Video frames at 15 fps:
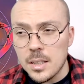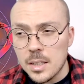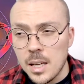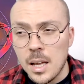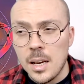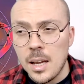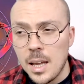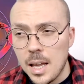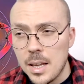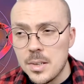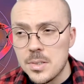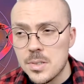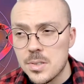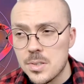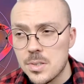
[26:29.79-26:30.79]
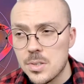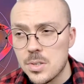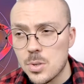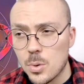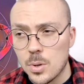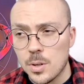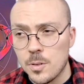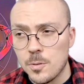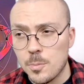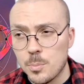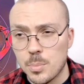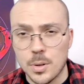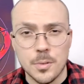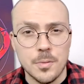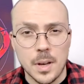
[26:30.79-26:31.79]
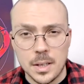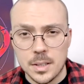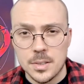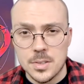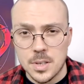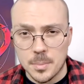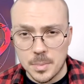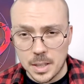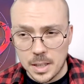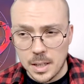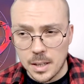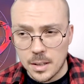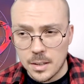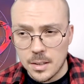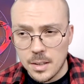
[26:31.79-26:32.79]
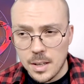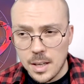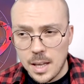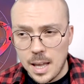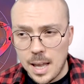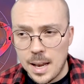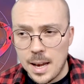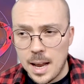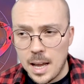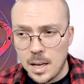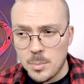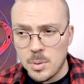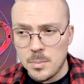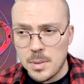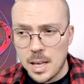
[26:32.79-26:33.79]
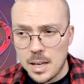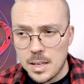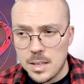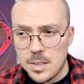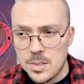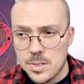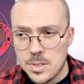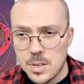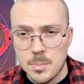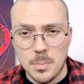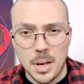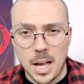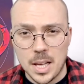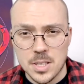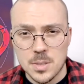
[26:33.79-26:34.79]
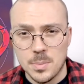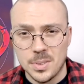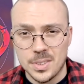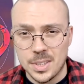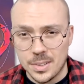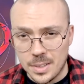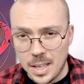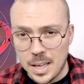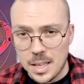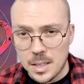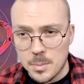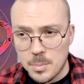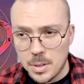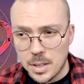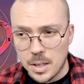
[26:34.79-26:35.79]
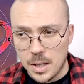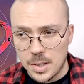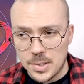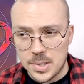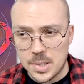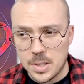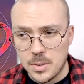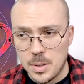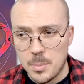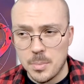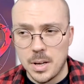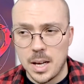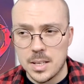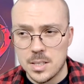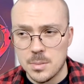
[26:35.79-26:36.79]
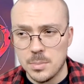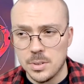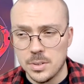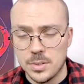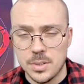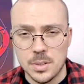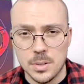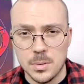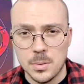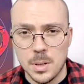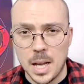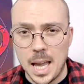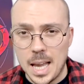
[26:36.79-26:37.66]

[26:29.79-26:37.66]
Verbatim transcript: Gunna has sort of perfected something here an album that is impossible to like, but also impossible to